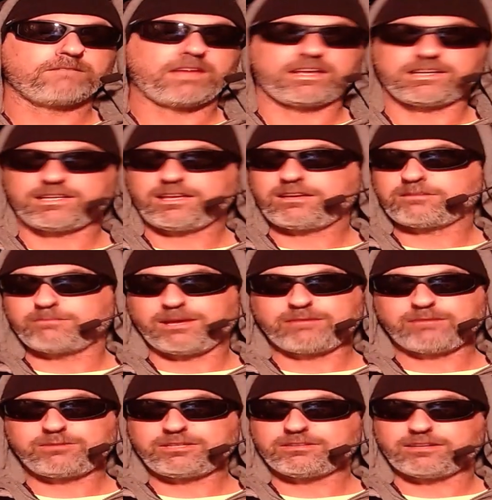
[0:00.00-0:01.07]
And again,
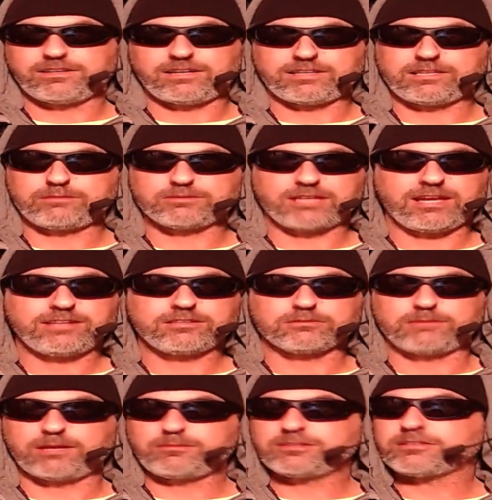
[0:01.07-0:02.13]
maybe I keep saying this,
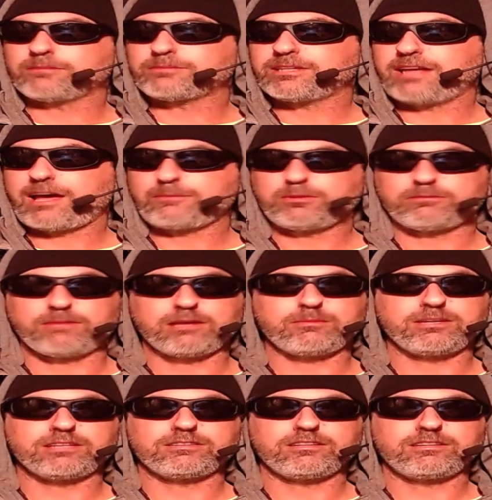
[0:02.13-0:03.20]
maybe something happened,
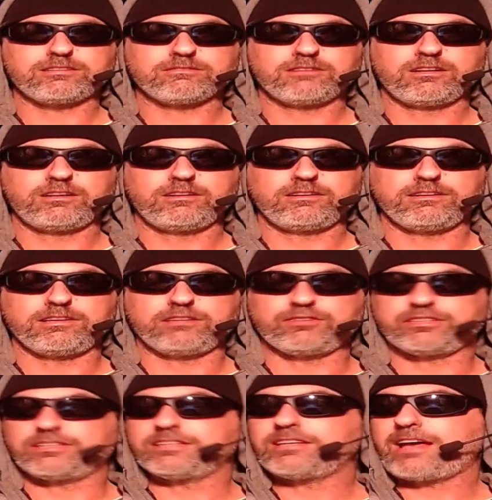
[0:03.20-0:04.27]
maybe it didn't. If it
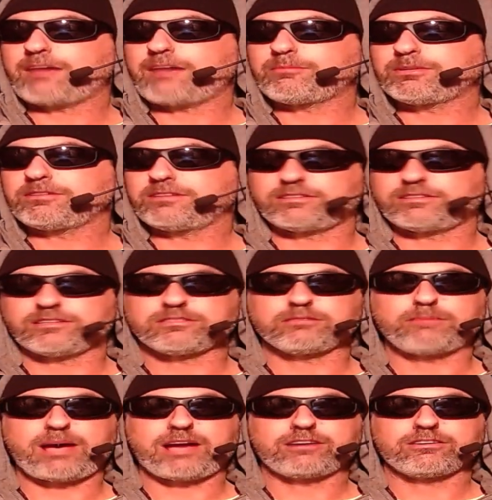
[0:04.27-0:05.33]
didn't happen, it doesn't
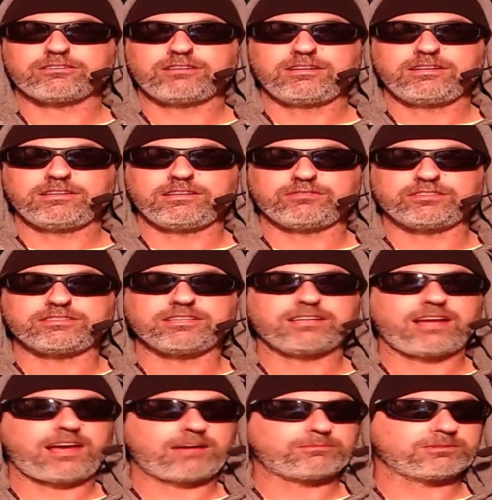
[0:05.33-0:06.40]
matter. If it did
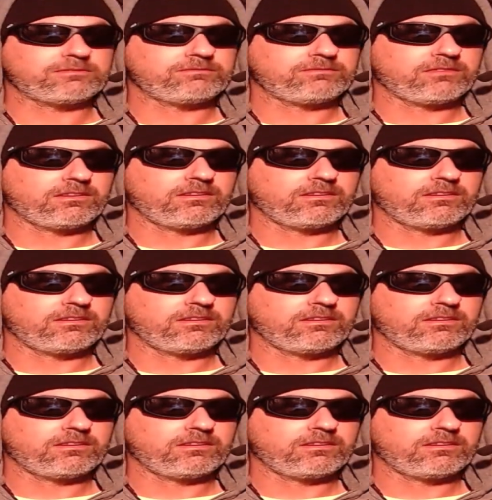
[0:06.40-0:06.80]
happen,